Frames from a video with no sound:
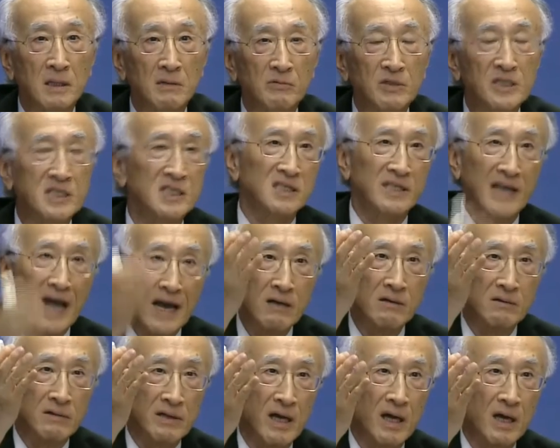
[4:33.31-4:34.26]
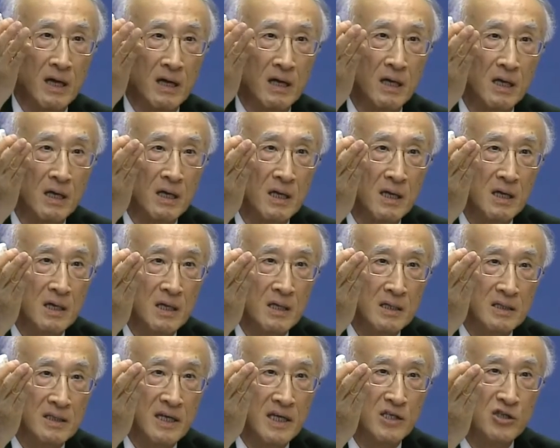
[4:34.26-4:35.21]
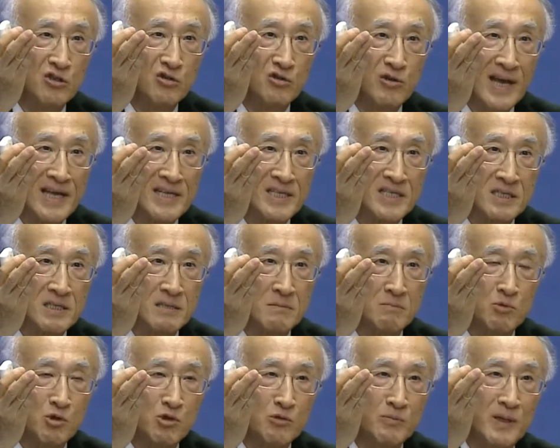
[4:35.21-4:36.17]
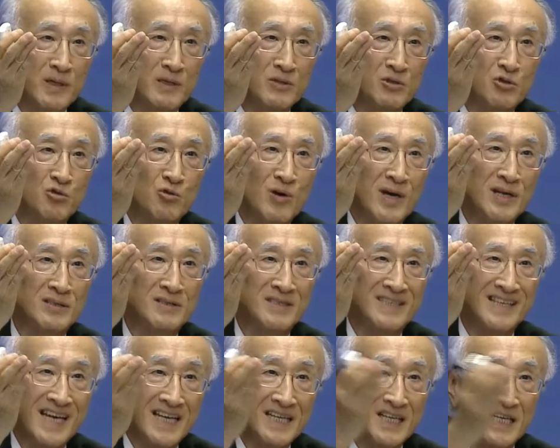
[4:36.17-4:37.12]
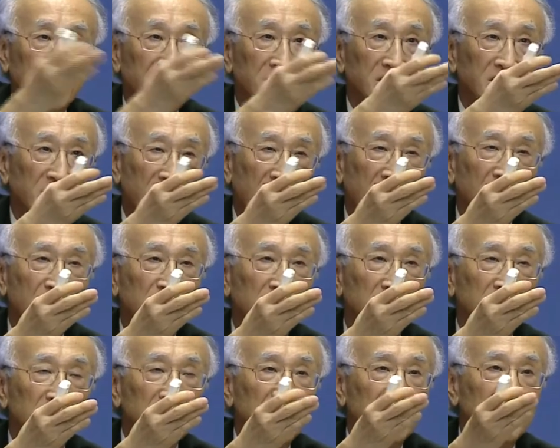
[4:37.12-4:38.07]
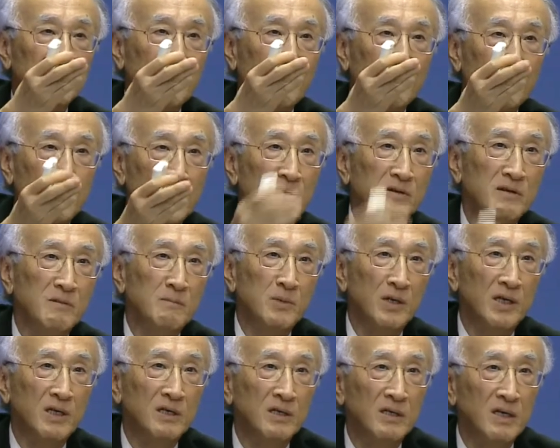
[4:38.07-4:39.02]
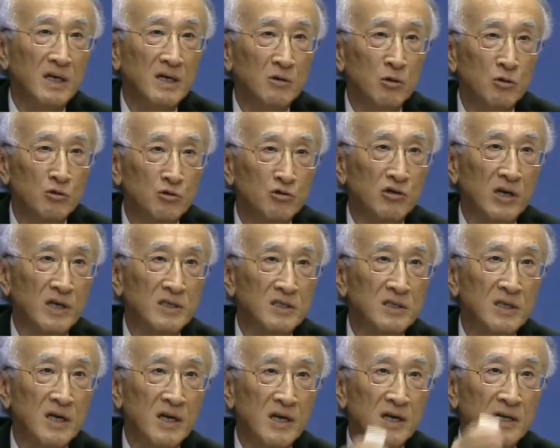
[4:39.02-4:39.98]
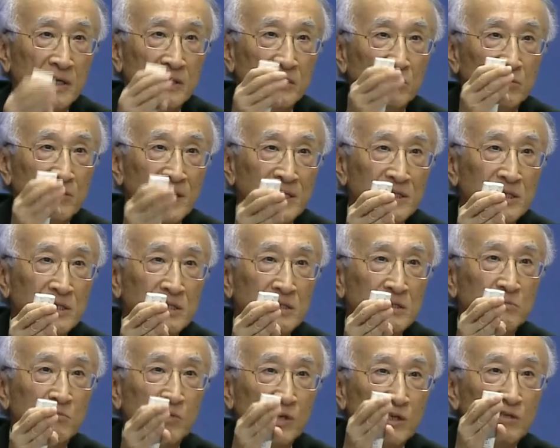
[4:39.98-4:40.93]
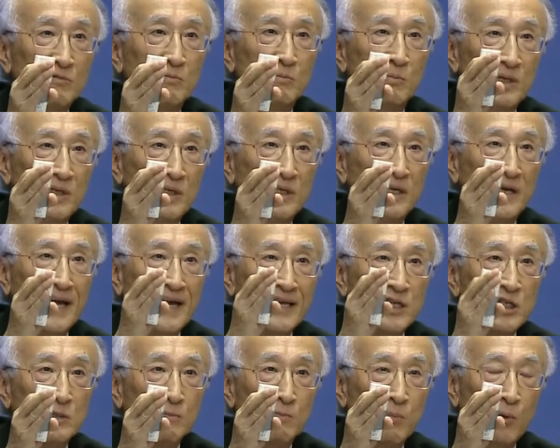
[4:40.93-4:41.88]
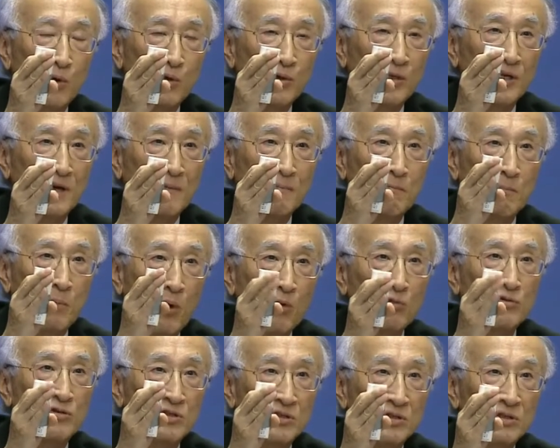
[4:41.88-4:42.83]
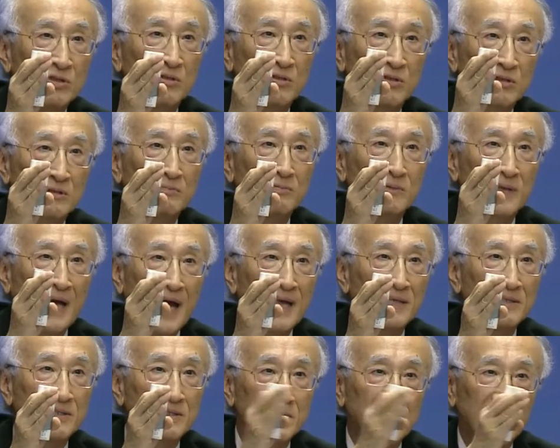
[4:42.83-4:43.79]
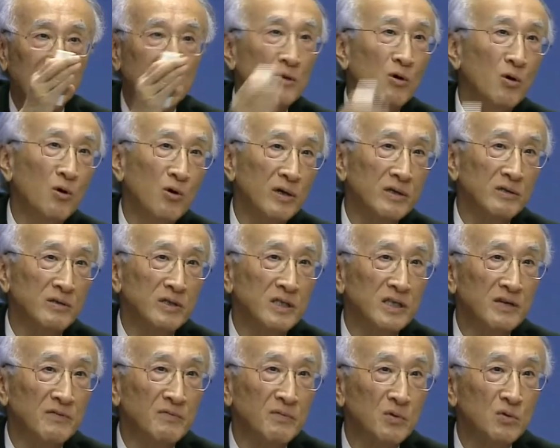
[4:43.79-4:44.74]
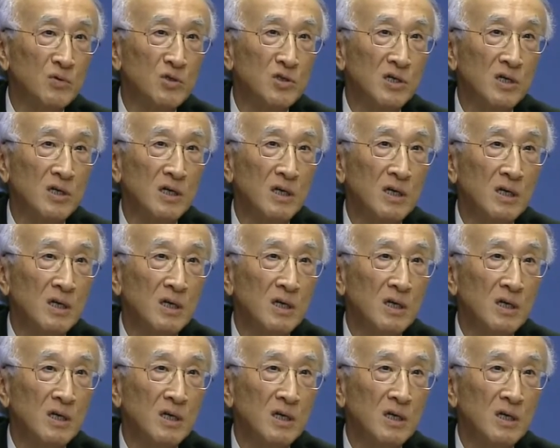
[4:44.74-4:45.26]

We stuck there. The US moving toward the other direction. This is a very big uh, contrast. US will be the exporter both of gas and oil in the future.